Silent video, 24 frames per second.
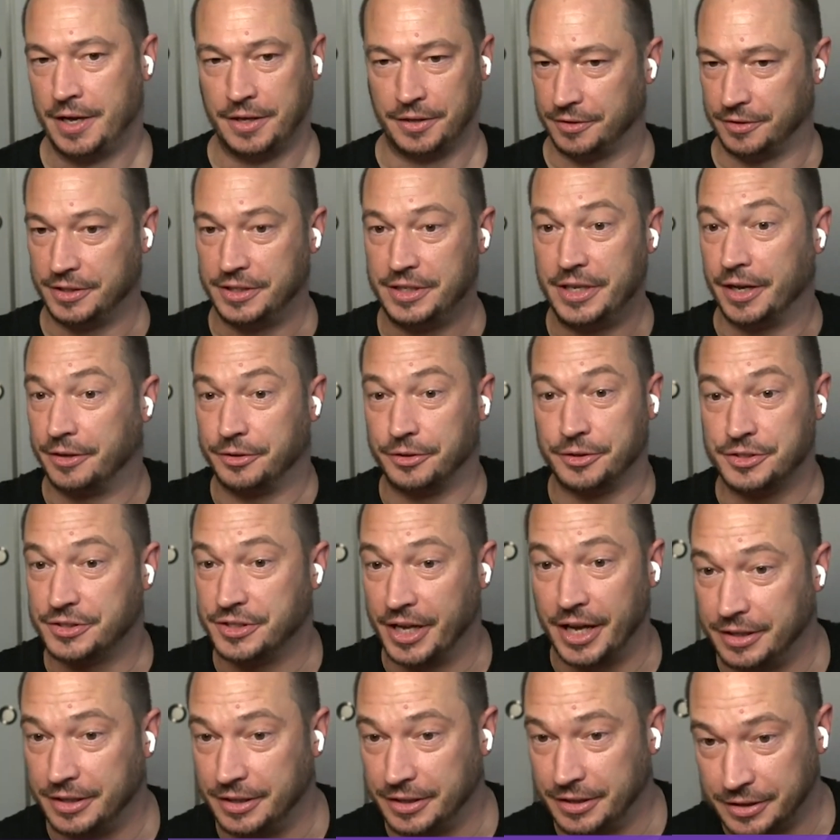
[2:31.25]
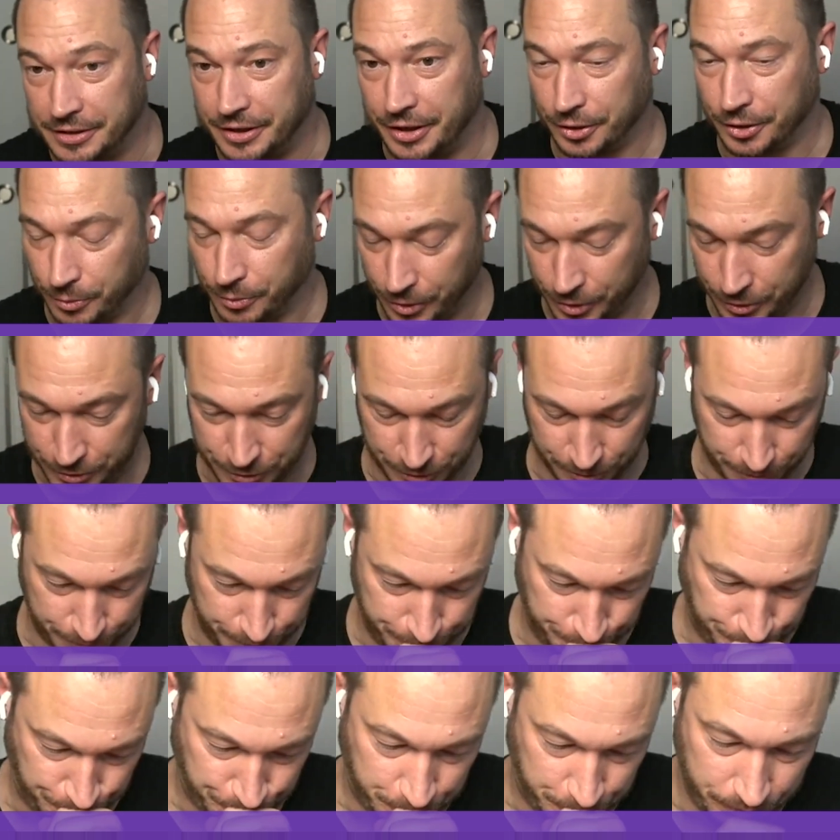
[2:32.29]
the understanding, in air quotes,
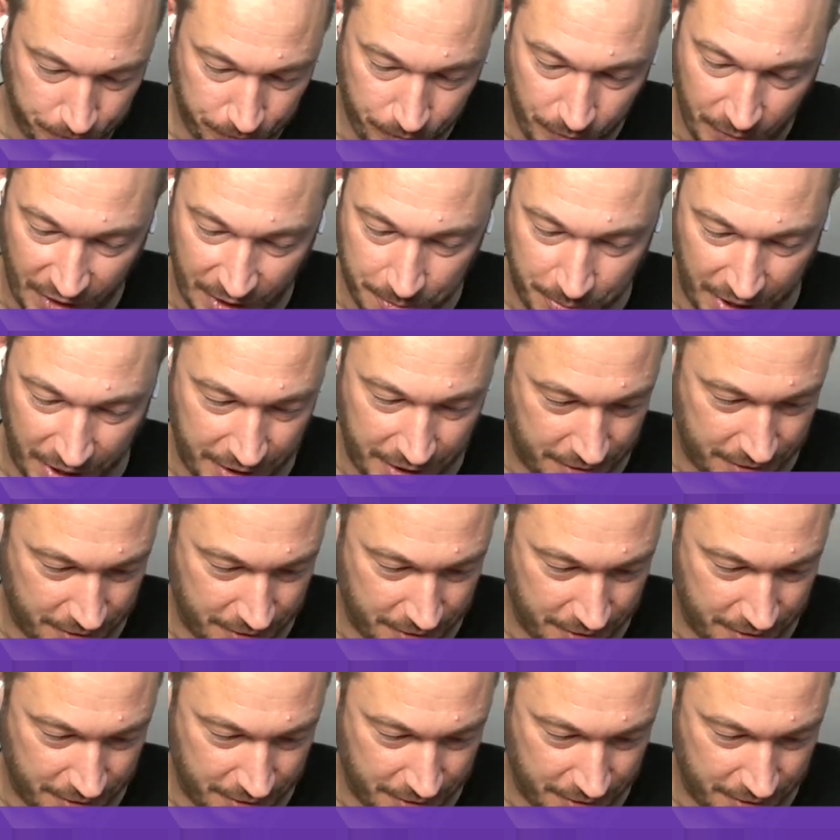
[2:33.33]
by